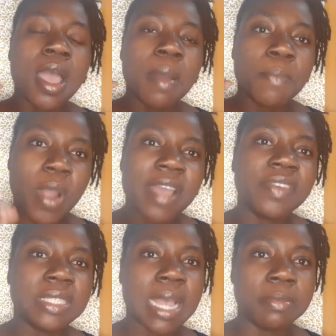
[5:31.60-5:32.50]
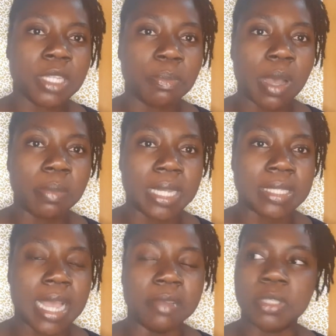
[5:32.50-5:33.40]
Private times and public
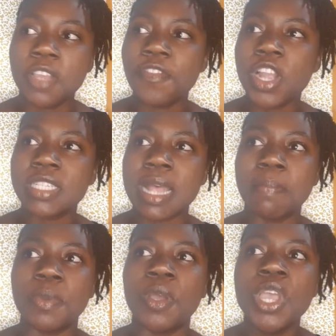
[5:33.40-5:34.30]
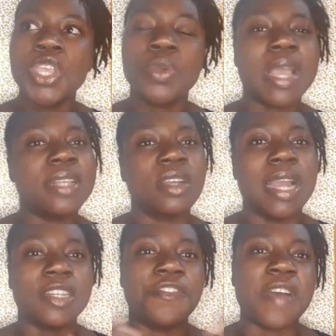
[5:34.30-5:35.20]
times. Say, for example, you guys are
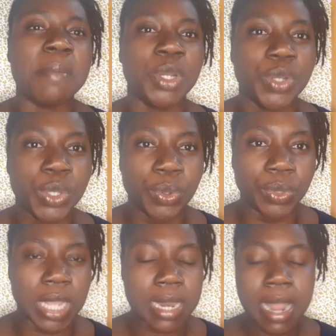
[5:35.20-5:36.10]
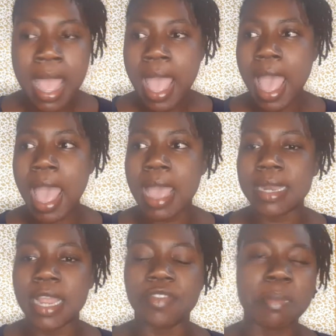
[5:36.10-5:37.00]
at a family reunion
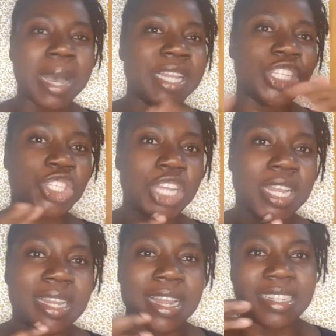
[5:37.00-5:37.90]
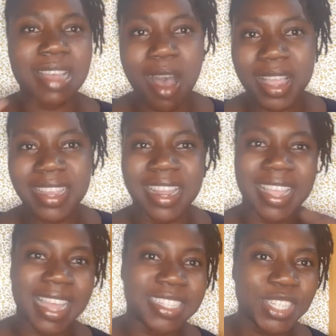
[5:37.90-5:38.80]
and everybody's gelling and talking
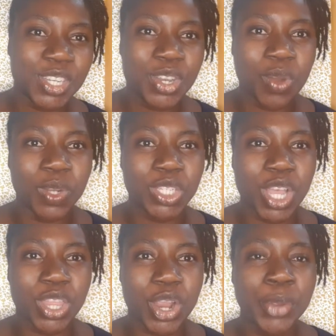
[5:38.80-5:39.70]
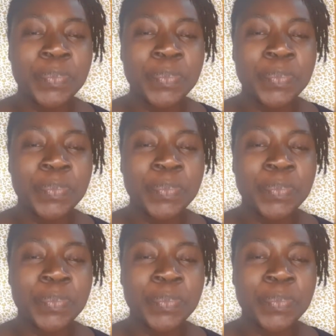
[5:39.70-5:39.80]
and getting to know each other.